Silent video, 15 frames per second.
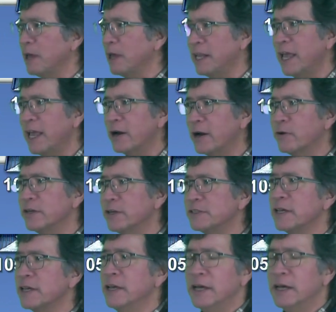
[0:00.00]
And many
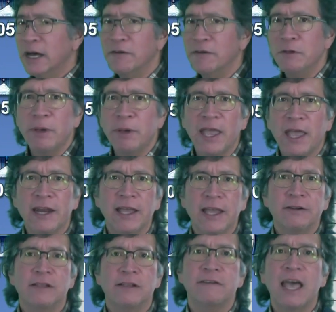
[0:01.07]
areas of the
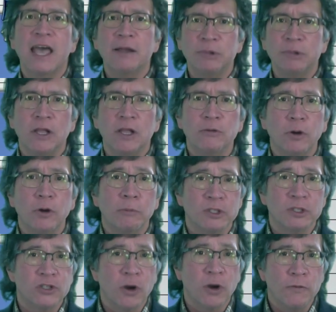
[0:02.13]
Panhandle have had below
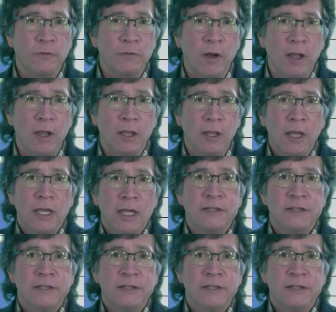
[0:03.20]
normal snowfall